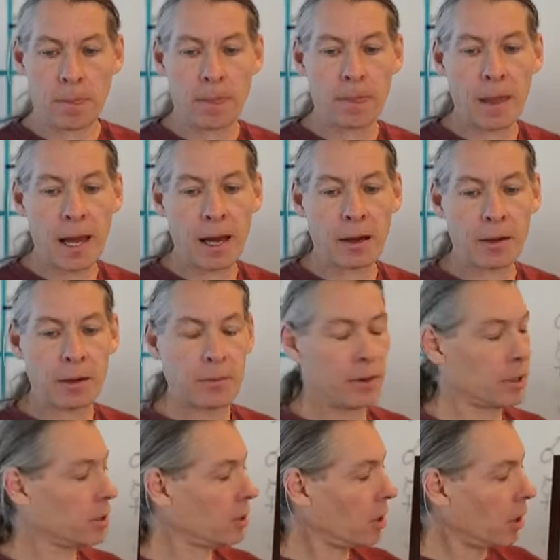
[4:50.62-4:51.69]
Now, if
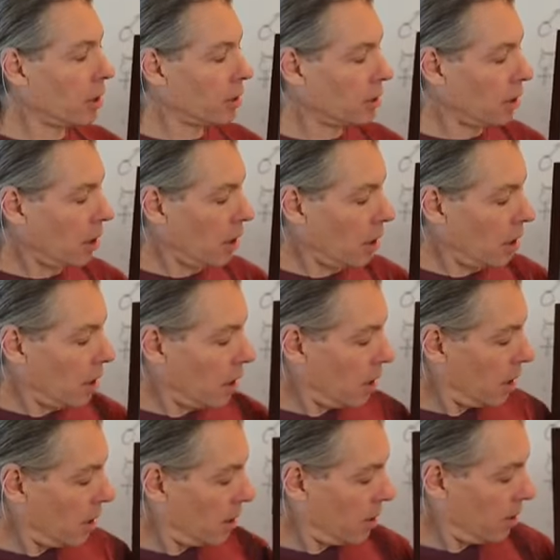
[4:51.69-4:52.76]
it starts
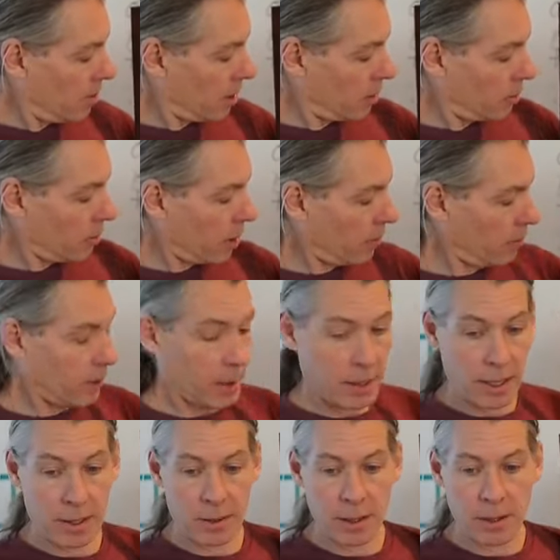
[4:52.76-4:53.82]
on, let me try to fit
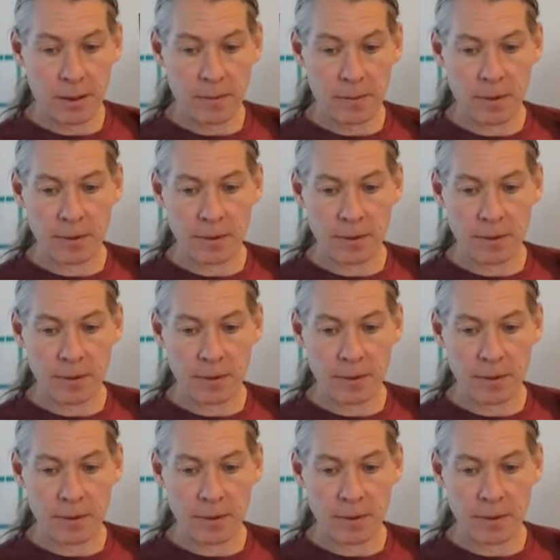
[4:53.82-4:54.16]
down here.